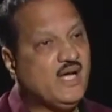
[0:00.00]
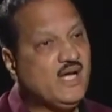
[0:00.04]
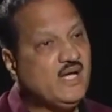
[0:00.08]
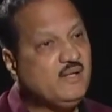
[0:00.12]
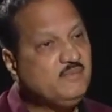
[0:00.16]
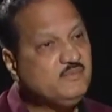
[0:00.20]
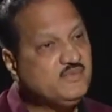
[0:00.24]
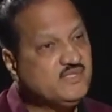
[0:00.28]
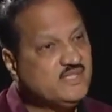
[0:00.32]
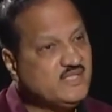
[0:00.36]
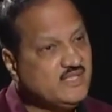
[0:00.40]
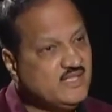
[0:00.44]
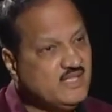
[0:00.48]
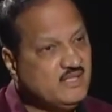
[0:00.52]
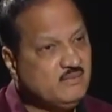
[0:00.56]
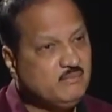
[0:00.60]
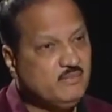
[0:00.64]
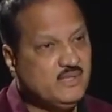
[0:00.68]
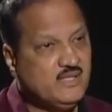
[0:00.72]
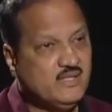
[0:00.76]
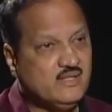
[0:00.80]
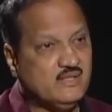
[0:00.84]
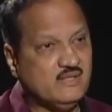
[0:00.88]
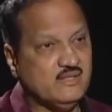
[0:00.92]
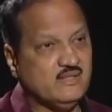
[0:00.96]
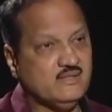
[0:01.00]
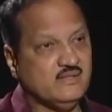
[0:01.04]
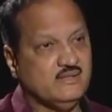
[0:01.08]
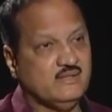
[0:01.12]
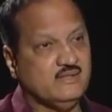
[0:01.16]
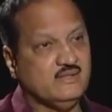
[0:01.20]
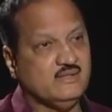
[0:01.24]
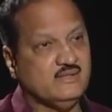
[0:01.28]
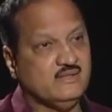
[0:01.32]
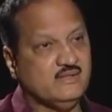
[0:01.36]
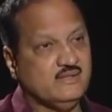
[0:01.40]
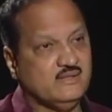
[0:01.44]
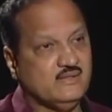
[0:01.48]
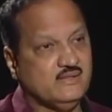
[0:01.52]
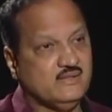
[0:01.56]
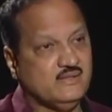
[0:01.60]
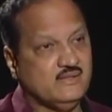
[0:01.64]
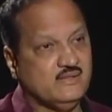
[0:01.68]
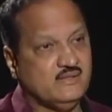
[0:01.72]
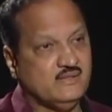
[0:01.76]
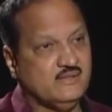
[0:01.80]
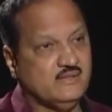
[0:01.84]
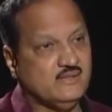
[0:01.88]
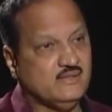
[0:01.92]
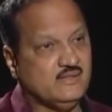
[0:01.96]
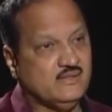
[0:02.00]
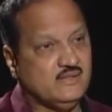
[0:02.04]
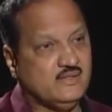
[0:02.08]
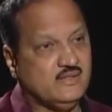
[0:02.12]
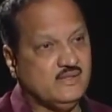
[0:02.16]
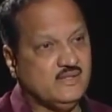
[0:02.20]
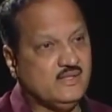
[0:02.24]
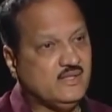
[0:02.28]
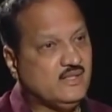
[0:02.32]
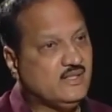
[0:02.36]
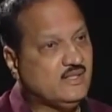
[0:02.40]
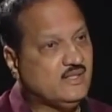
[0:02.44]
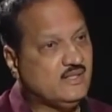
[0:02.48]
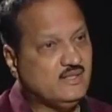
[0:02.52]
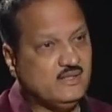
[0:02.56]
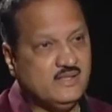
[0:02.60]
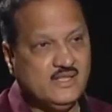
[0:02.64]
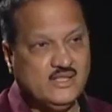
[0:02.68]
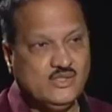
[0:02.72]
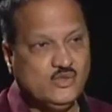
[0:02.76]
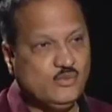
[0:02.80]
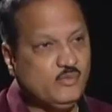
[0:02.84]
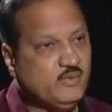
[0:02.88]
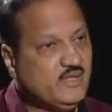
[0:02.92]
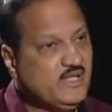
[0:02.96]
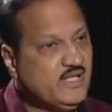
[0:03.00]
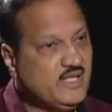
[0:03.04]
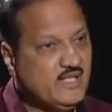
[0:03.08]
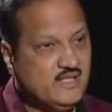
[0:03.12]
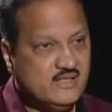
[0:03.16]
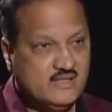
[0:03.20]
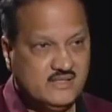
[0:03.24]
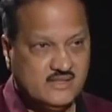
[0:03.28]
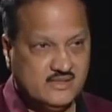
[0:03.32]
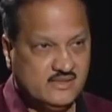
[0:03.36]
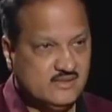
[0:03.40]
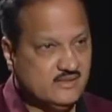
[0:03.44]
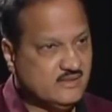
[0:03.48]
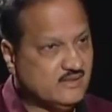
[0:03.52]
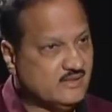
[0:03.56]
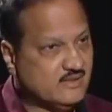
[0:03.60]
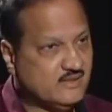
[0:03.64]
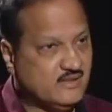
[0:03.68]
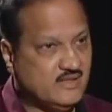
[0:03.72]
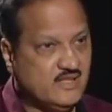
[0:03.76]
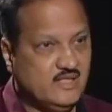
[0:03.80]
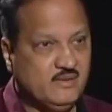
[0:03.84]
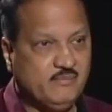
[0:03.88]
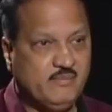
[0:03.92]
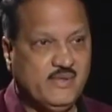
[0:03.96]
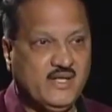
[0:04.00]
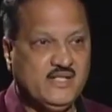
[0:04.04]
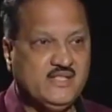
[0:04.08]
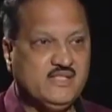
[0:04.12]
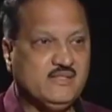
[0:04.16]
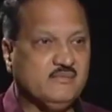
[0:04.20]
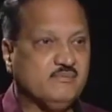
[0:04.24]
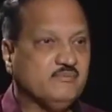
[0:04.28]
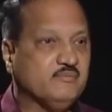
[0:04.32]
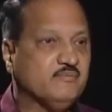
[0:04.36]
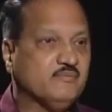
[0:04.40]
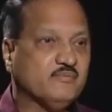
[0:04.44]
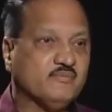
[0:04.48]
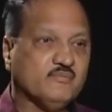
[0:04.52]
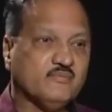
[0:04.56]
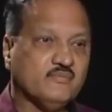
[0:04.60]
I am sitting mayor. There is nobody else in Panjim.